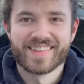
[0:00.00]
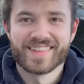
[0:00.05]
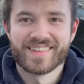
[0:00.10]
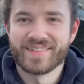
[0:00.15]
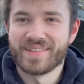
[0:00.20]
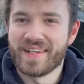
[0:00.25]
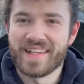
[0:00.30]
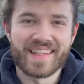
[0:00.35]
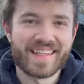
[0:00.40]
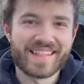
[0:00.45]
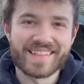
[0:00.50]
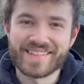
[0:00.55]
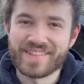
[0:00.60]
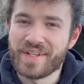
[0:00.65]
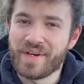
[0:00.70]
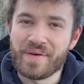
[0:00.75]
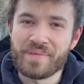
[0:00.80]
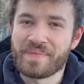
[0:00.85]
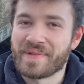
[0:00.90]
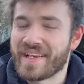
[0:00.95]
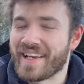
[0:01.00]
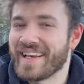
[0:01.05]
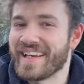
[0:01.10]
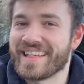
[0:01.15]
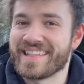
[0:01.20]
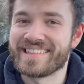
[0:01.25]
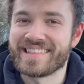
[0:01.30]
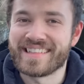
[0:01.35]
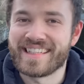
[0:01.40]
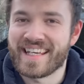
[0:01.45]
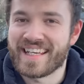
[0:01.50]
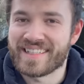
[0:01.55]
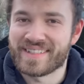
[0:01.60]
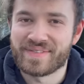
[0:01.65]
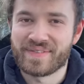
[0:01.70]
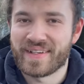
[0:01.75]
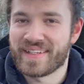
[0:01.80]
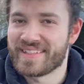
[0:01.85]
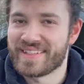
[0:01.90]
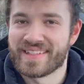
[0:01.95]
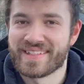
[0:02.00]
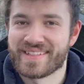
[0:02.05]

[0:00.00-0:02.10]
Well, it has not been an easy day's fishing